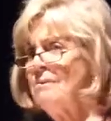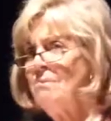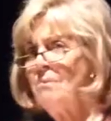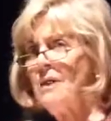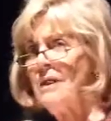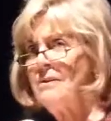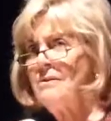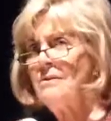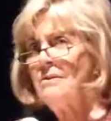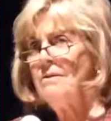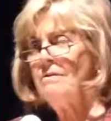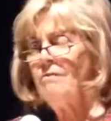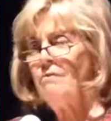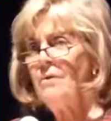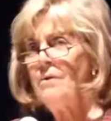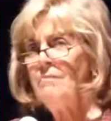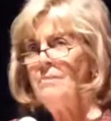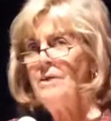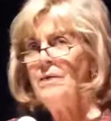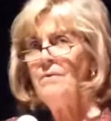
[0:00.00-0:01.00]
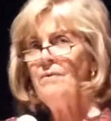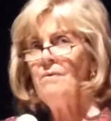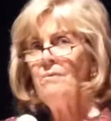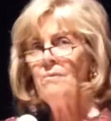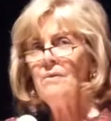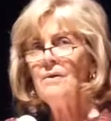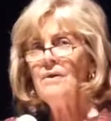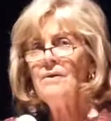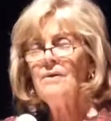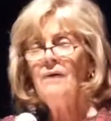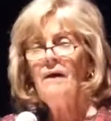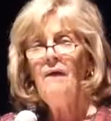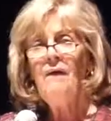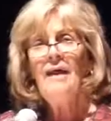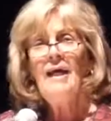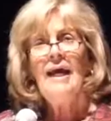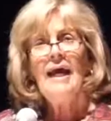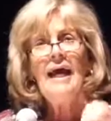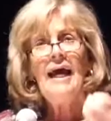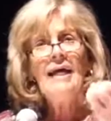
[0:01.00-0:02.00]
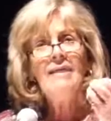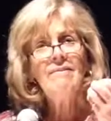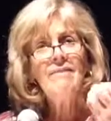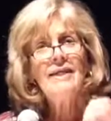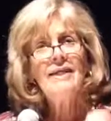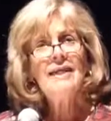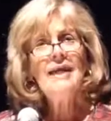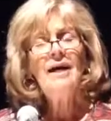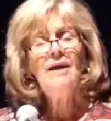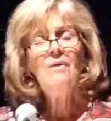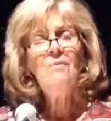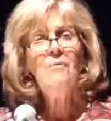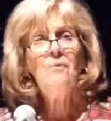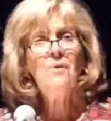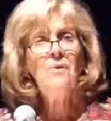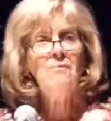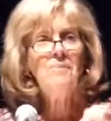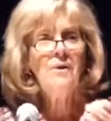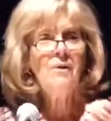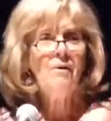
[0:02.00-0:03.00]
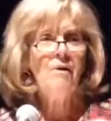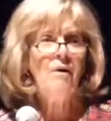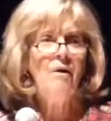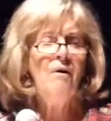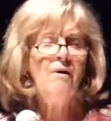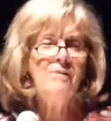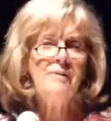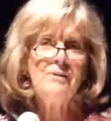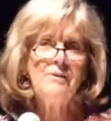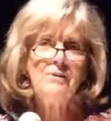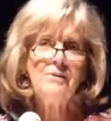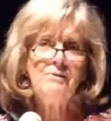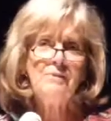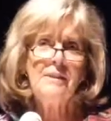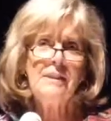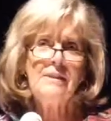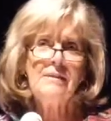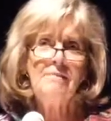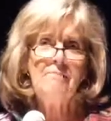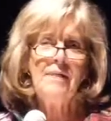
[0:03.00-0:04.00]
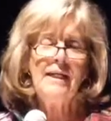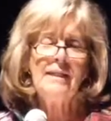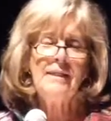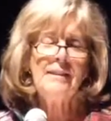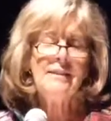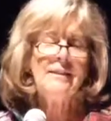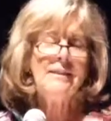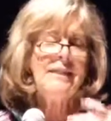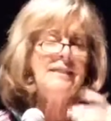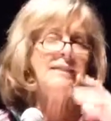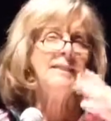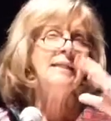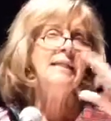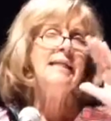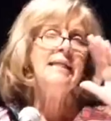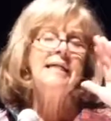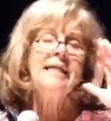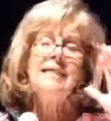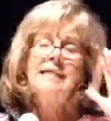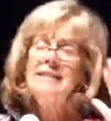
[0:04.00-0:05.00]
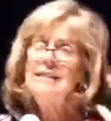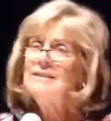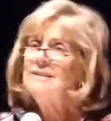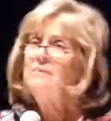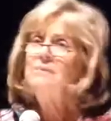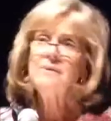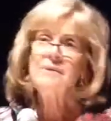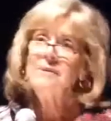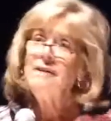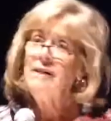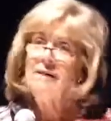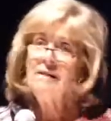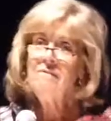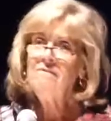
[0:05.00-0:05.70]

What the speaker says: oppression of women in the world. And the young women are on the street demanding, this would not